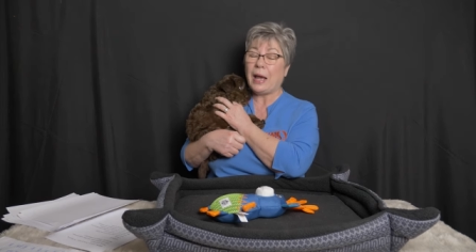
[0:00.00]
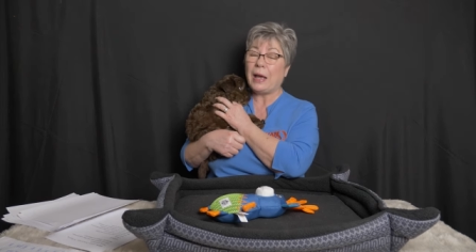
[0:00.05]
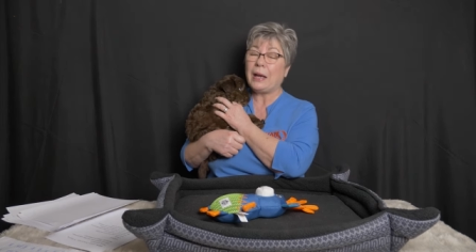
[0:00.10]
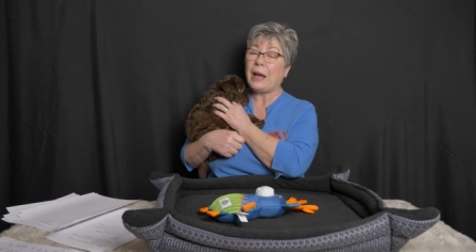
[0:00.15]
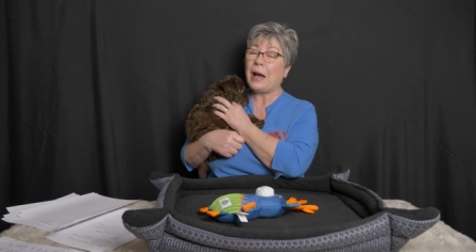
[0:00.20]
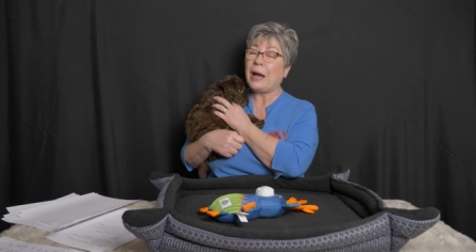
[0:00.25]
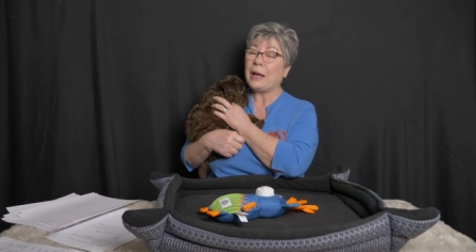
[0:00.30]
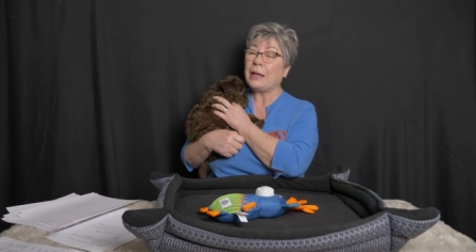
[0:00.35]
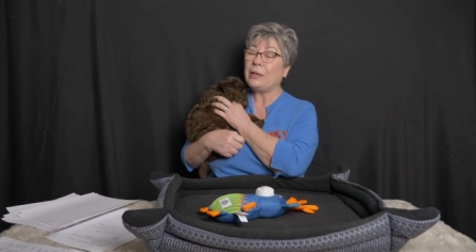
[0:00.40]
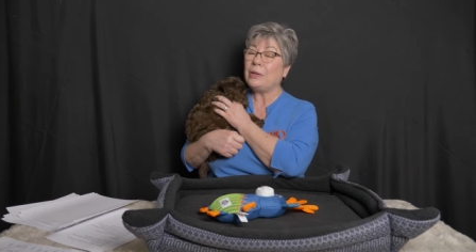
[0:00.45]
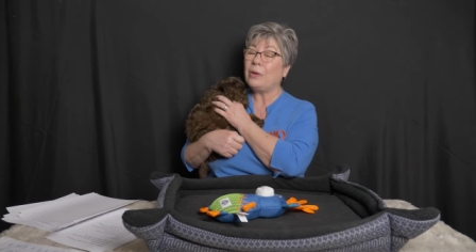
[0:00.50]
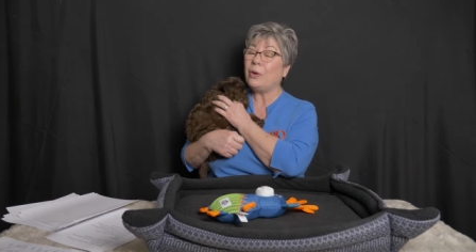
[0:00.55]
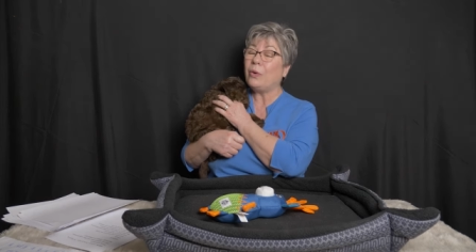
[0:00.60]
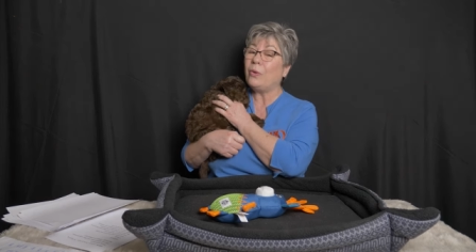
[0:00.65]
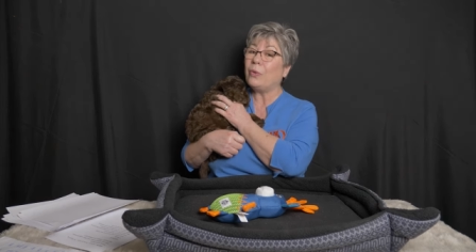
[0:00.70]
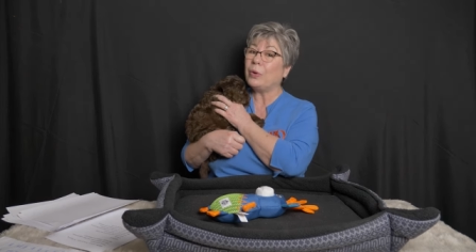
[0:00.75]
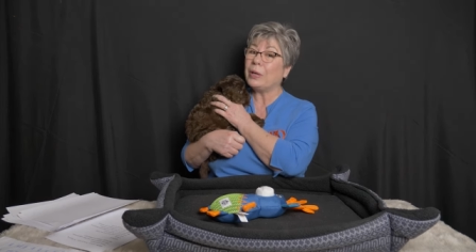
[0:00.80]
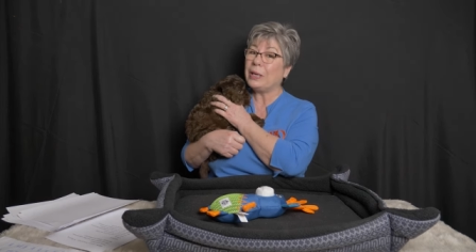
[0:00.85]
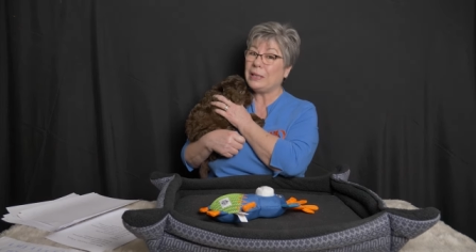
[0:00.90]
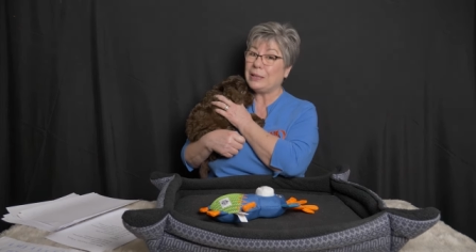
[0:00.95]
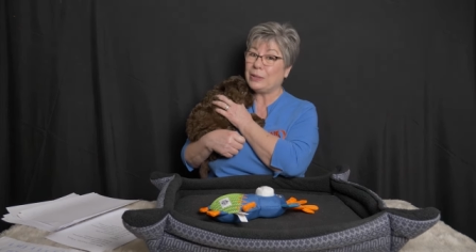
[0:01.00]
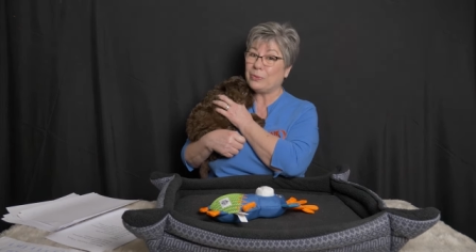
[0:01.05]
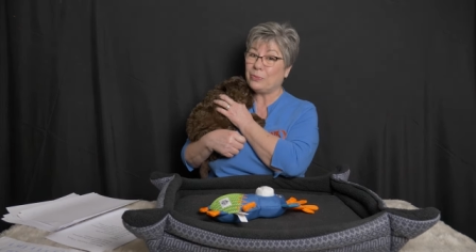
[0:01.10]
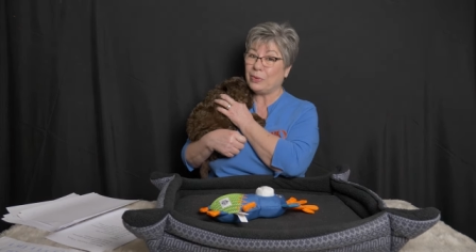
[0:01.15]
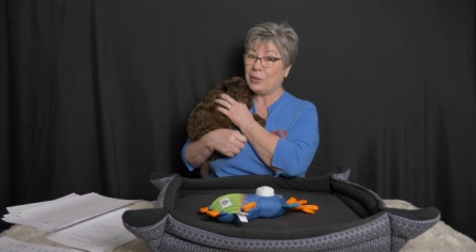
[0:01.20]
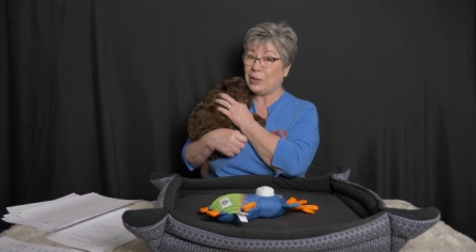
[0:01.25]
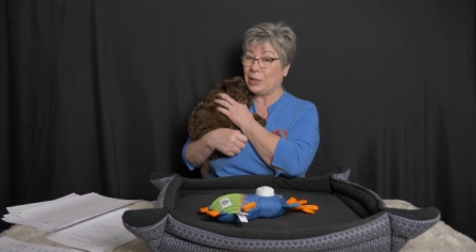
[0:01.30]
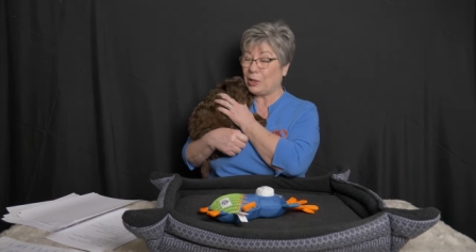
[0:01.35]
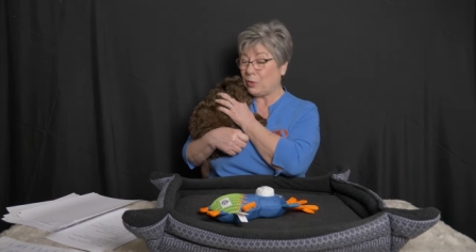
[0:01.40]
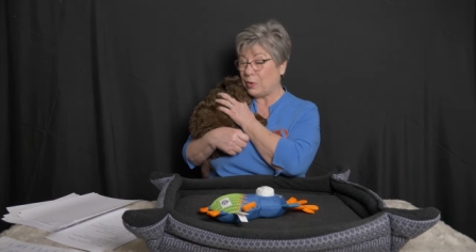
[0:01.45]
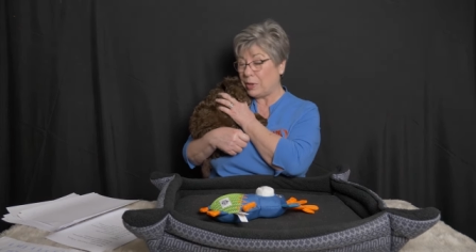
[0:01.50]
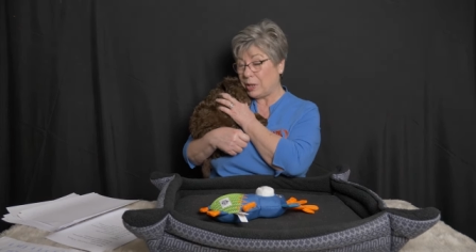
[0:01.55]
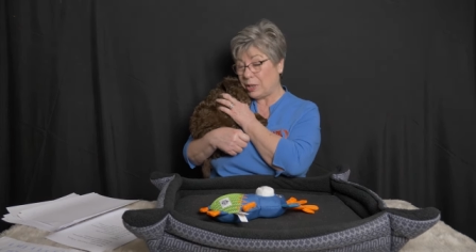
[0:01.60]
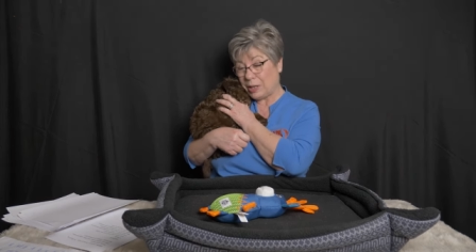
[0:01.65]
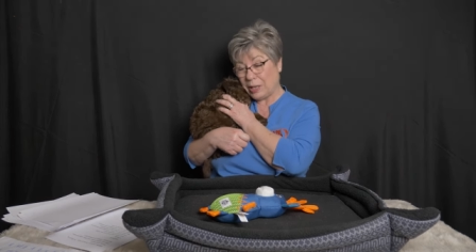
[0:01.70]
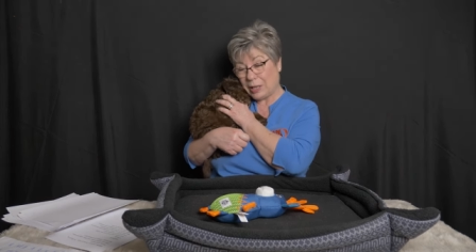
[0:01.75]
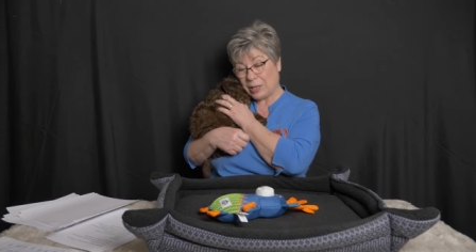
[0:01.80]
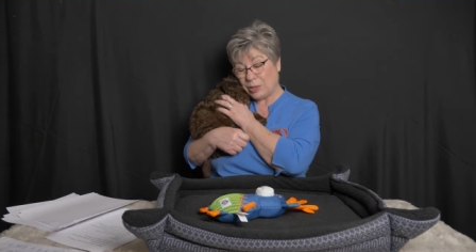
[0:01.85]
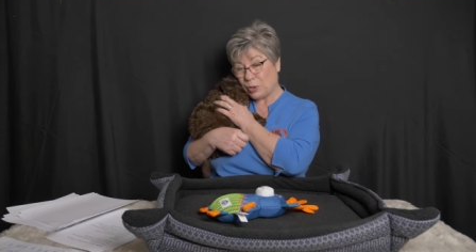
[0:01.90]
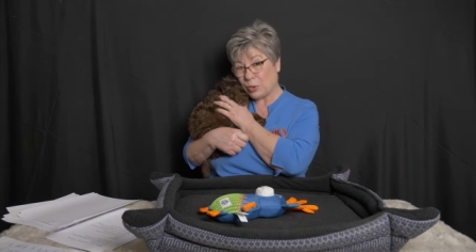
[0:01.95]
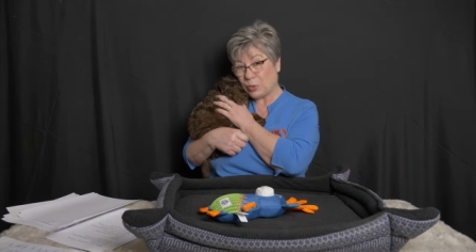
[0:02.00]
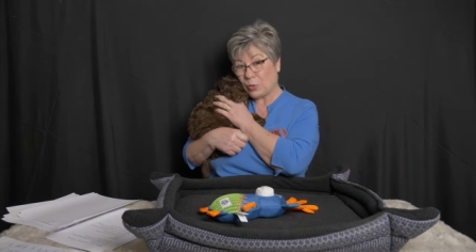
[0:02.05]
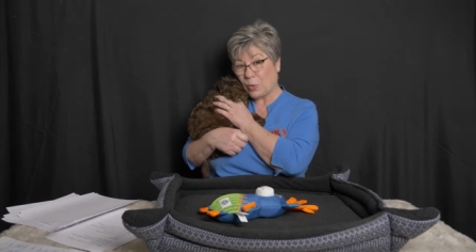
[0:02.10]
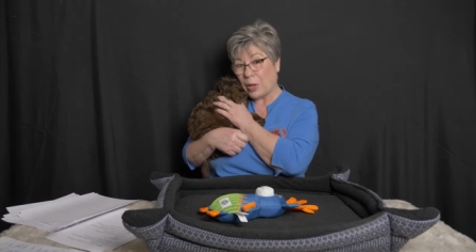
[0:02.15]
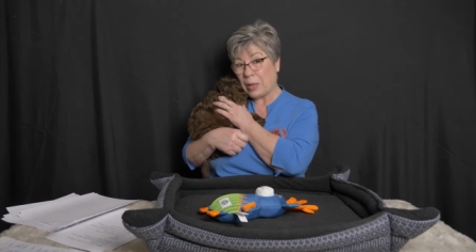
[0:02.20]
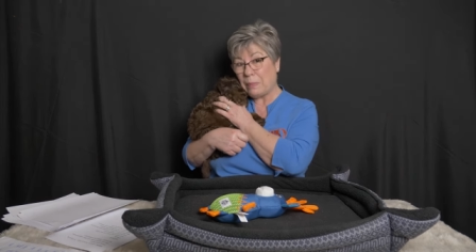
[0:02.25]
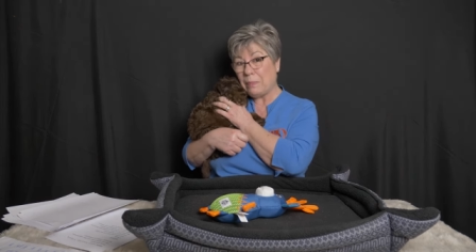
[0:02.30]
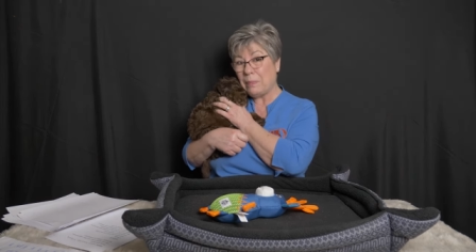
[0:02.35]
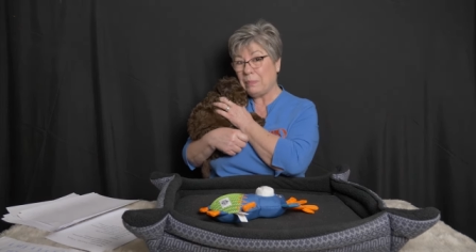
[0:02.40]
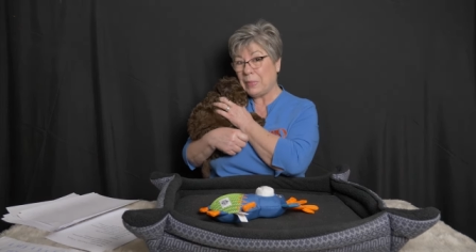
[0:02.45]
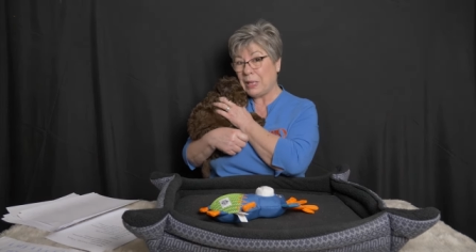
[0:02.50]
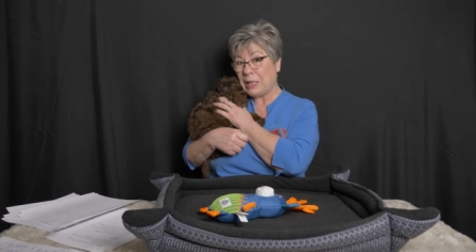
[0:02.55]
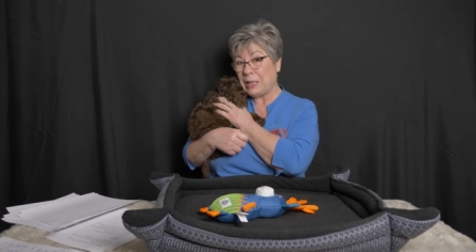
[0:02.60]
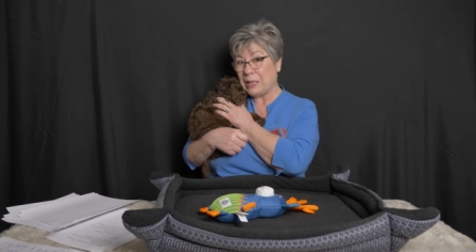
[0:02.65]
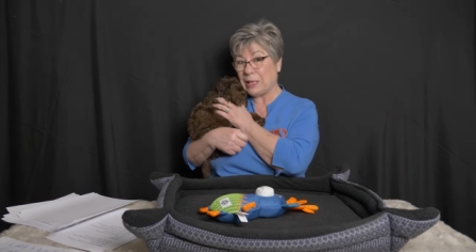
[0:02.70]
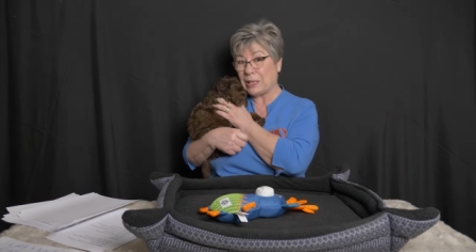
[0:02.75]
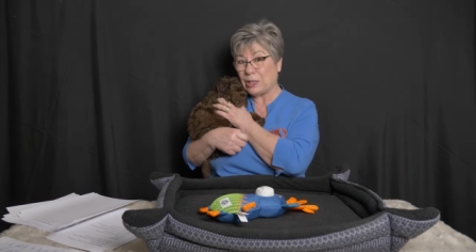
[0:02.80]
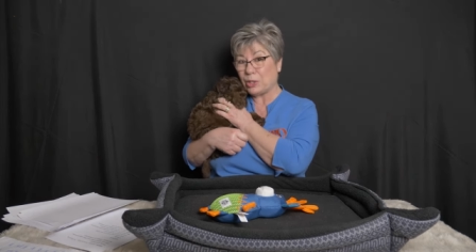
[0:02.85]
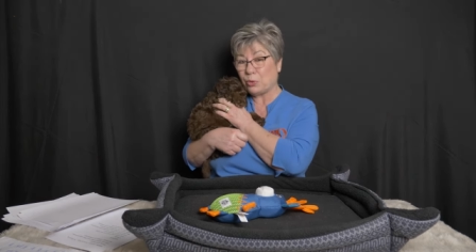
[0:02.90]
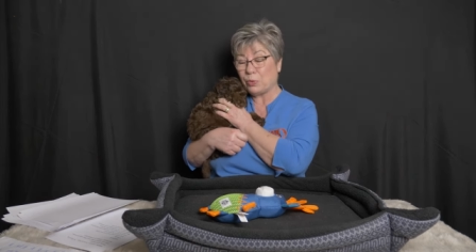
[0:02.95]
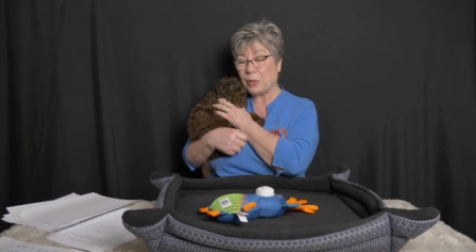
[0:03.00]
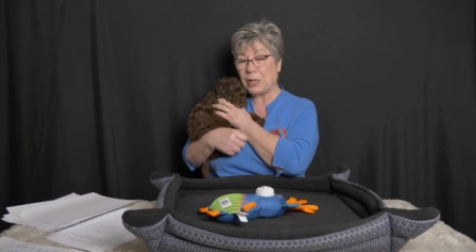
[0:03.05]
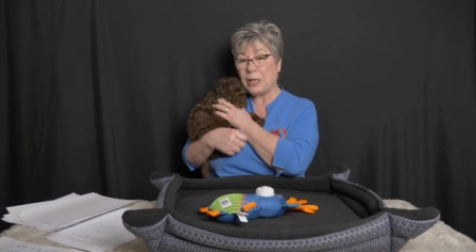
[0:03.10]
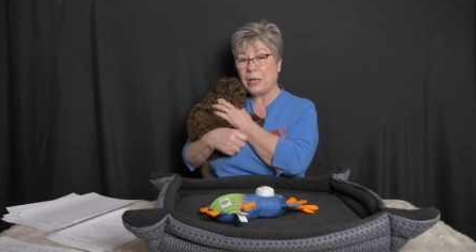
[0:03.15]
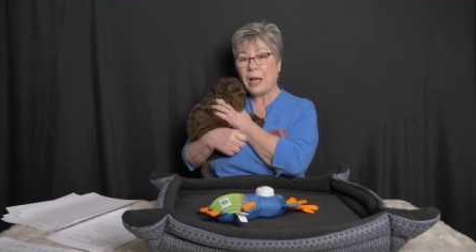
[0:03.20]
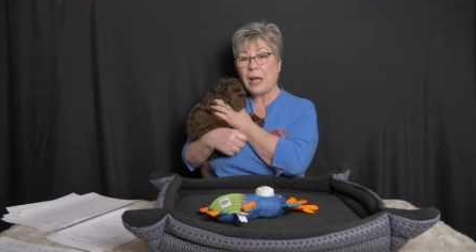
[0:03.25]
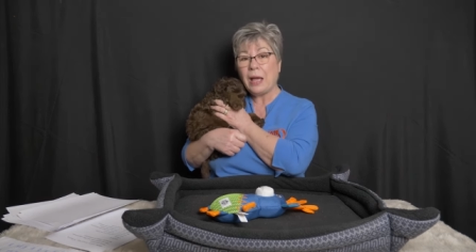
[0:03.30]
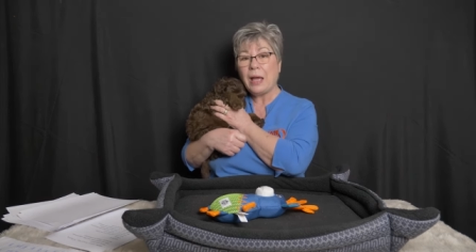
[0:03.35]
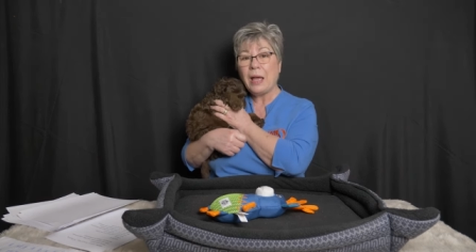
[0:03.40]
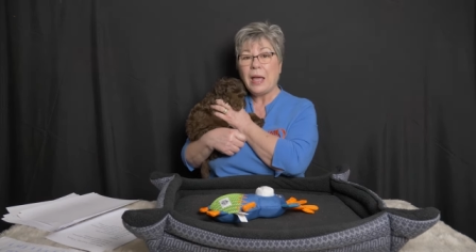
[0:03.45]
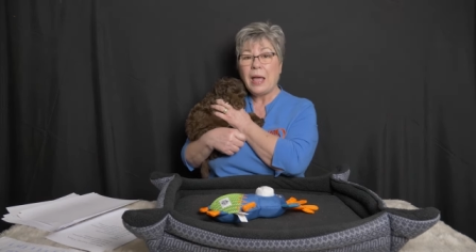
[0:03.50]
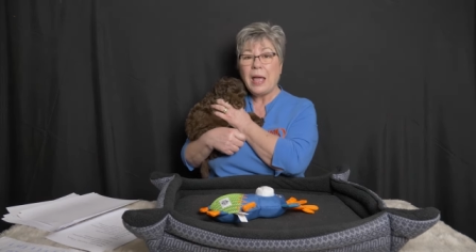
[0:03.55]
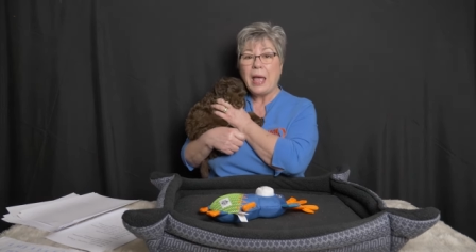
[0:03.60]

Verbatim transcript: and I know he's really going to enjoy meeting Katrina